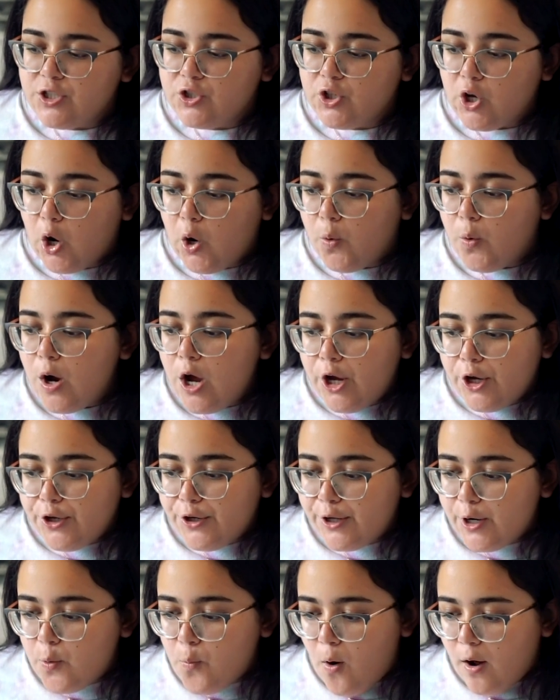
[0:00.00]
So
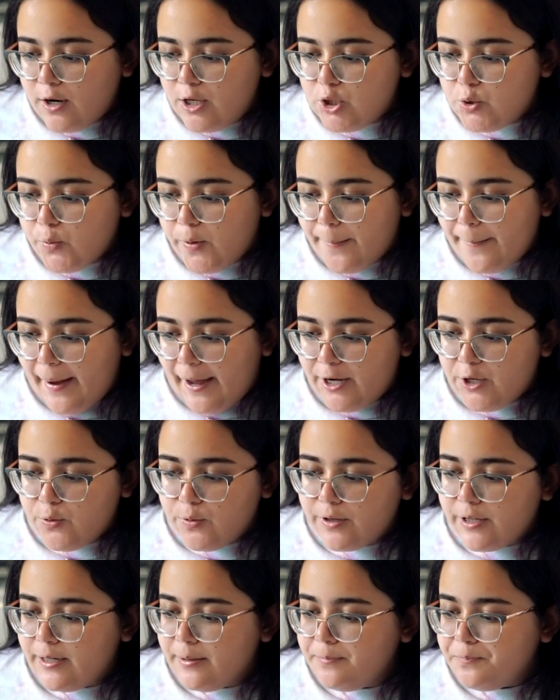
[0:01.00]
you're gonna wanna do it
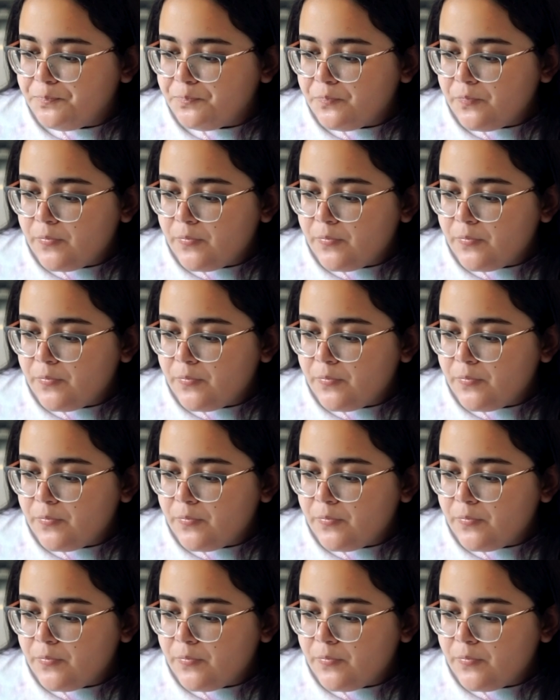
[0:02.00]
manually.